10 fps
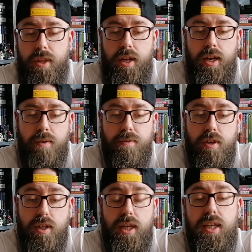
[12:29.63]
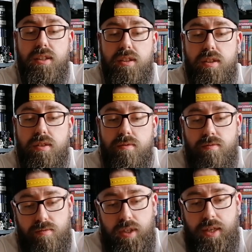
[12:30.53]
It is
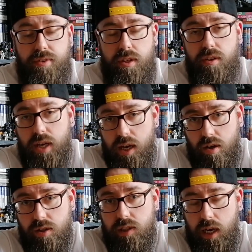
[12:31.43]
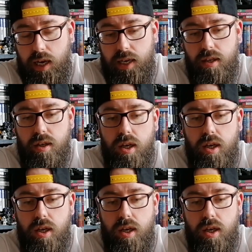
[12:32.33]
here in the UK on Sky.